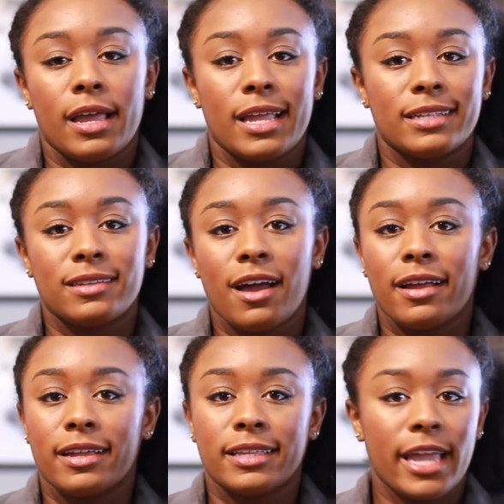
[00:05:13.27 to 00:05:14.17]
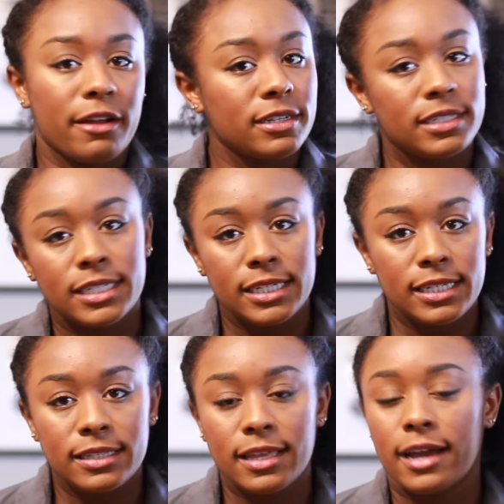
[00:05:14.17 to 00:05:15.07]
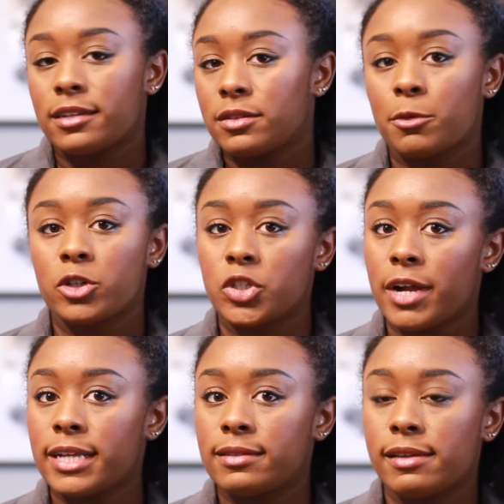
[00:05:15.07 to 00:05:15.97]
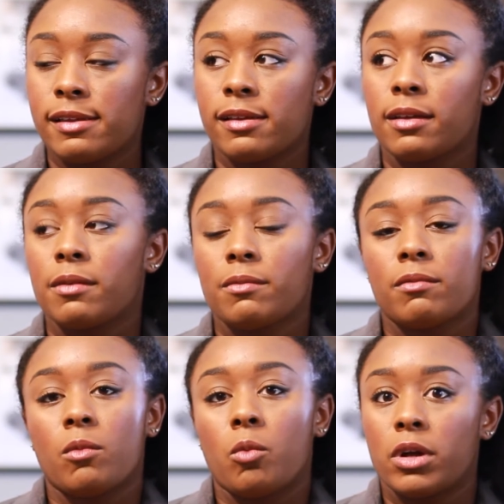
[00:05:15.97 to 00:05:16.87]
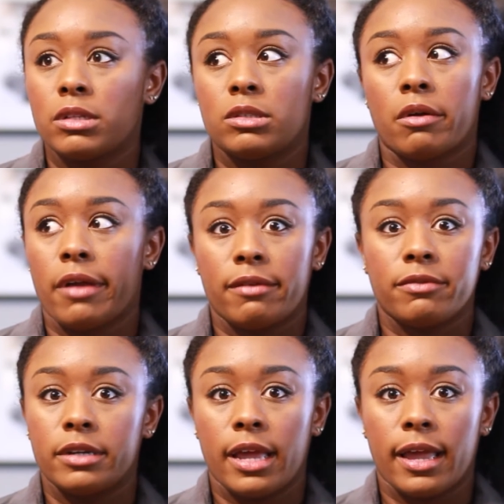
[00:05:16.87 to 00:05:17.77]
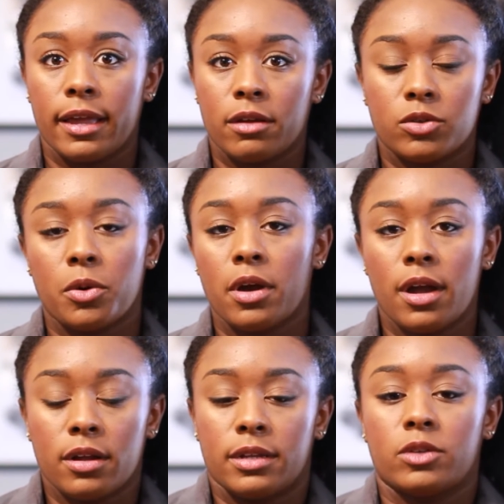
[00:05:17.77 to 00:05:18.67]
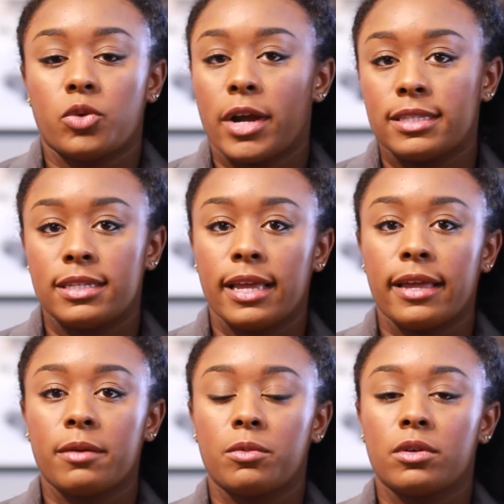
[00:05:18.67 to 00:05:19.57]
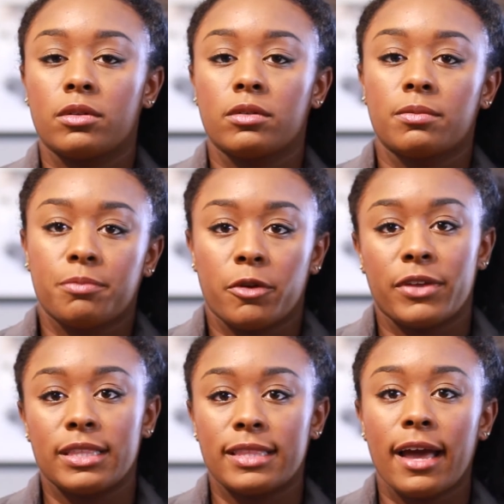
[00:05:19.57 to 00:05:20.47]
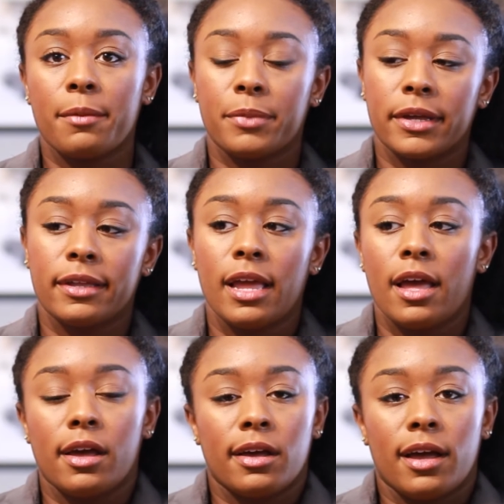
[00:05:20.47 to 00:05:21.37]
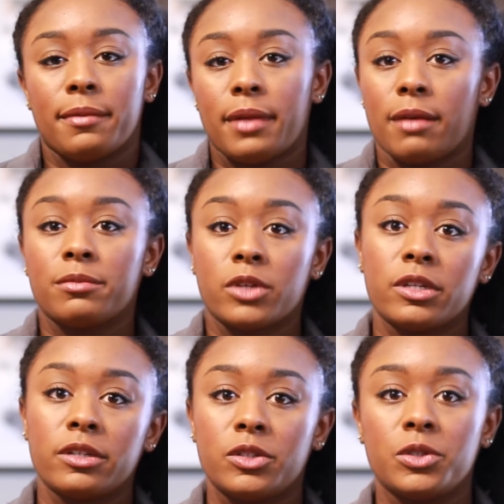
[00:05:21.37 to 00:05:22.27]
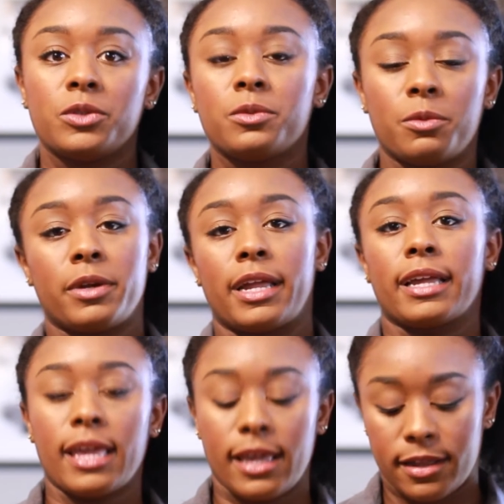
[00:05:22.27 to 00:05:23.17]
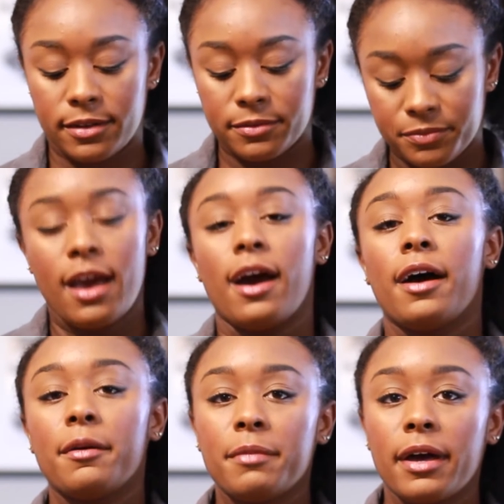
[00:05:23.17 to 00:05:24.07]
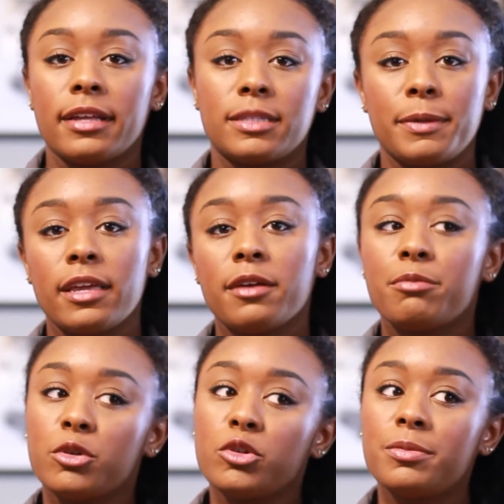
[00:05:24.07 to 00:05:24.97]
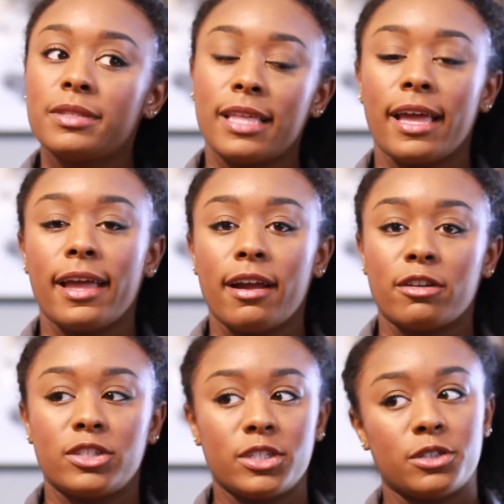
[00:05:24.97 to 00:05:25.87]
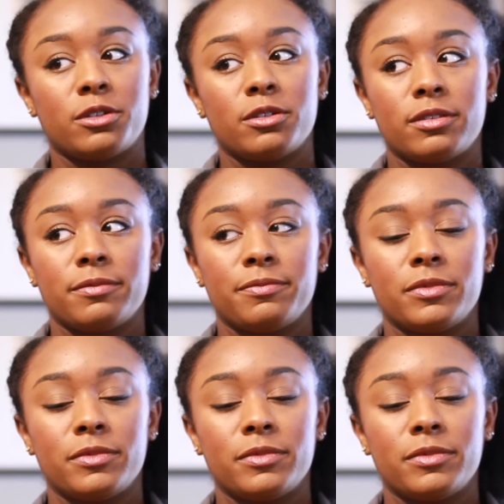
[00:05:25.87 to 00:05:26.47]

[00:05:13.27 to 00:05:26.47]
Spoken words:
It's not guaranteed that moisturizing once or every day or twice a day will prevent that, but I'm gonna do what I can. Speaking of boobs, they are still